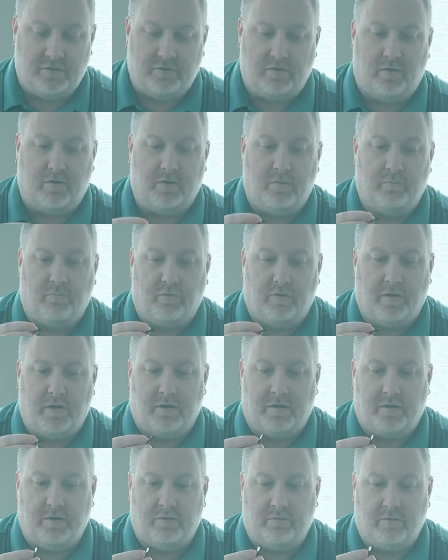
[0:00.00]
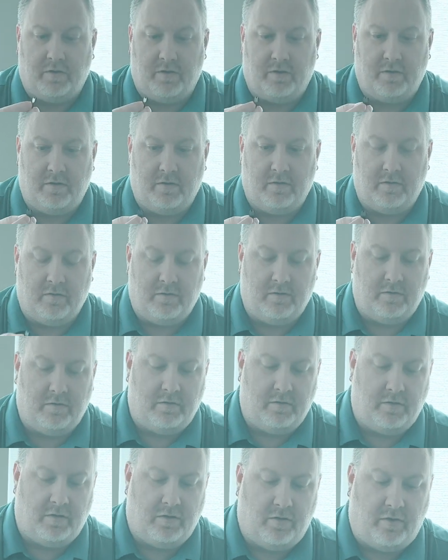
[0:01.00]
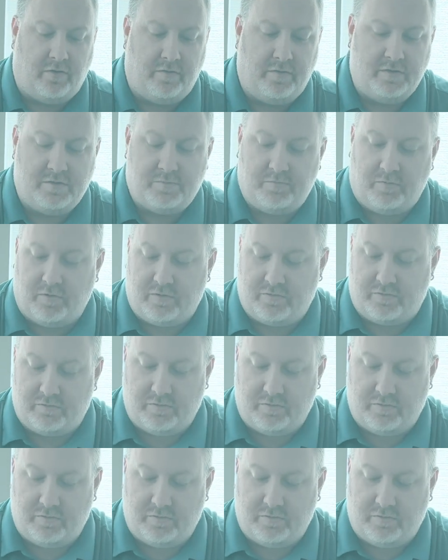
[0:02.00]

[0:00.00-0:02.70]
arm bracket right here. And all these parts are